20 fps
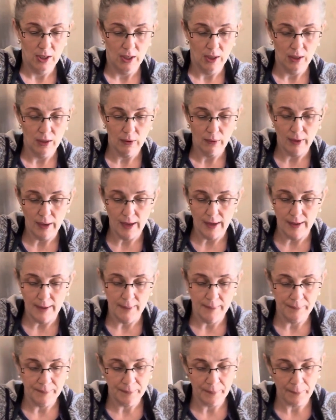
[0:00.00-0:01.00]
Okay,
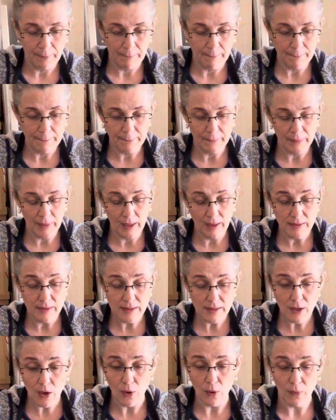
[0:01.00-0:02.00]

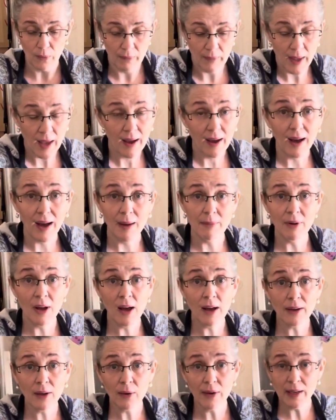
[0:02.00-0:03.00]
so I'm
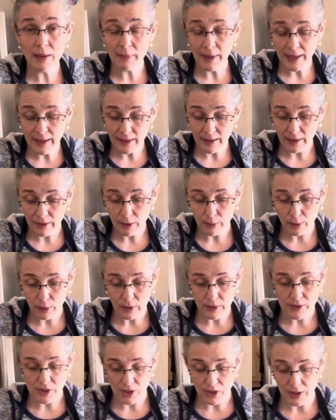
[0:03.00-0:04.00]
not going to make another
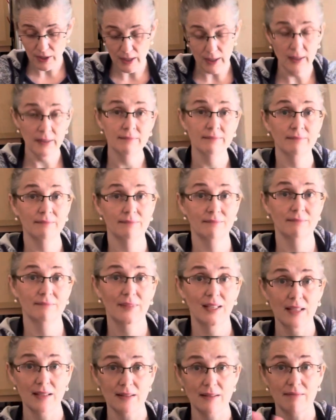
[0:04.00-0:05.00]
bowl dirty
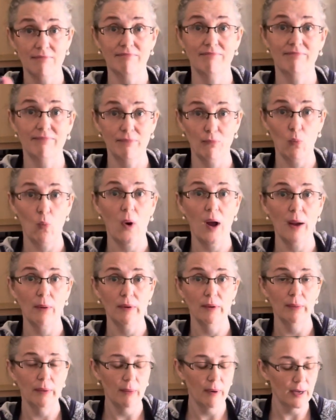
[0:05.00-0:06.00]
because why
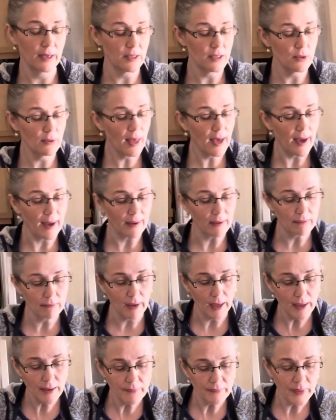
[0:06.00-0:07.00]
would we want to do that,
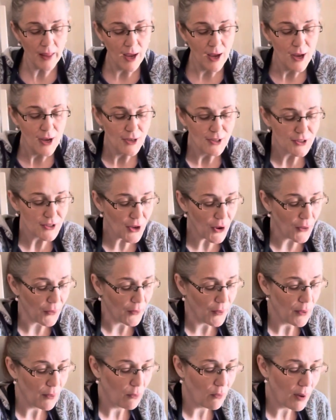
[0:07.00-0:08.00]
right? So
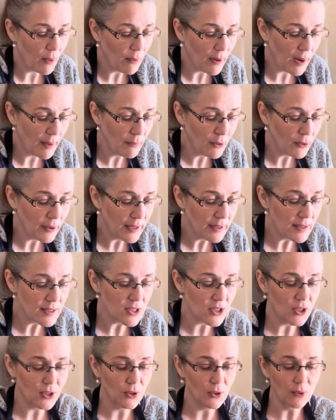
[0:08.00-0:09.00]
what I'm going to
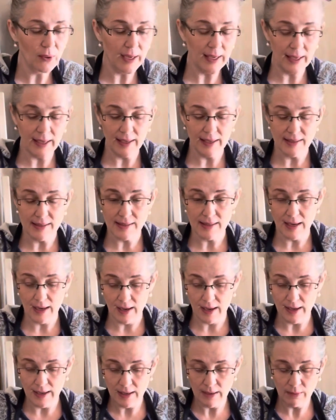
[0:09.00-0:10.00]
do is I
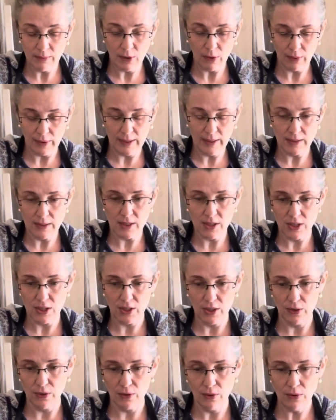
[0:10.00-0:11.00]
am going
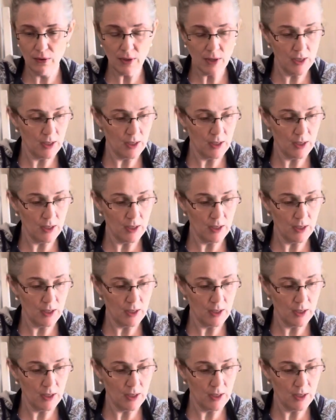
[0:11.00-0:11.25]
to